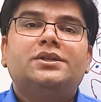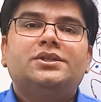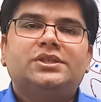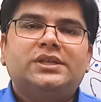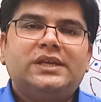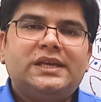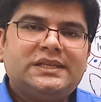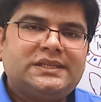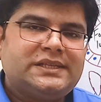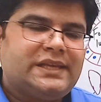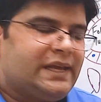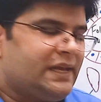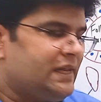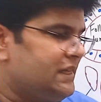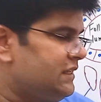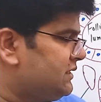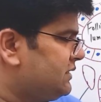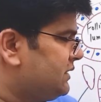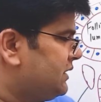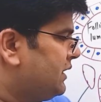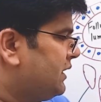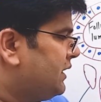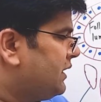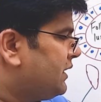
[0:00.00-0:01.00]
C
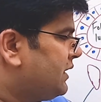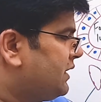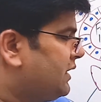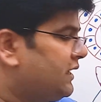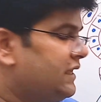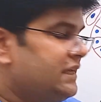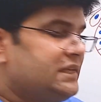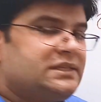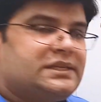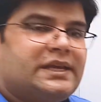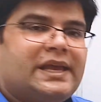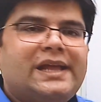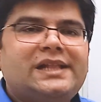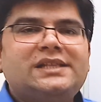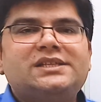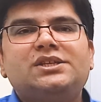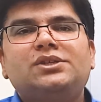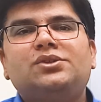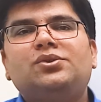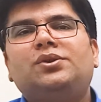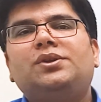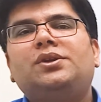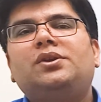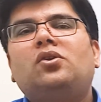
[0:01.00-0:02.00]
cells release
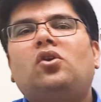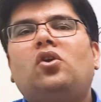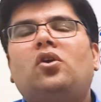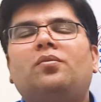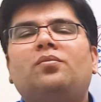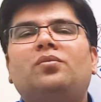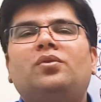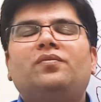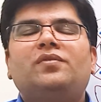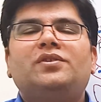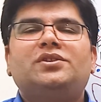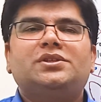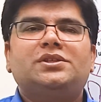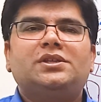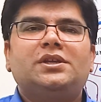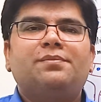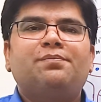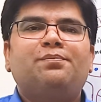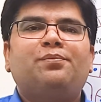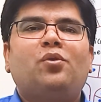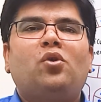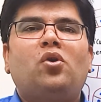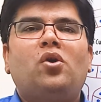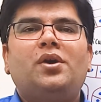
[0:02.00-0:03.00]
calcitonin hormone, which is
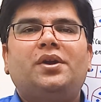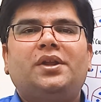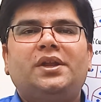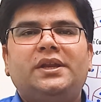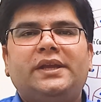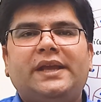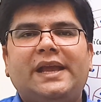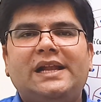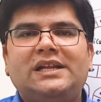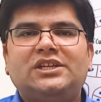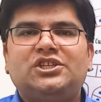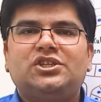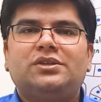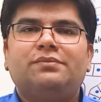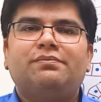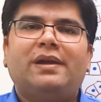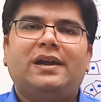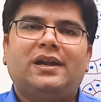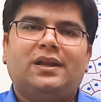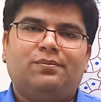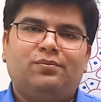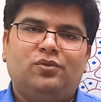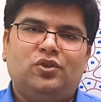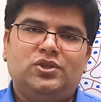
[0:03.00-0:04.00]
important in calcium
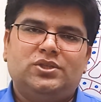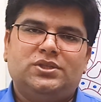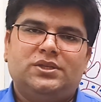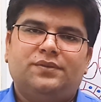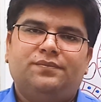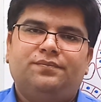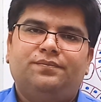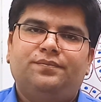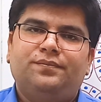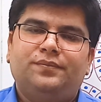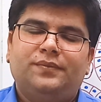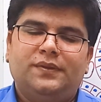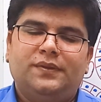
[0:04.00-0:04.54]
metabolism.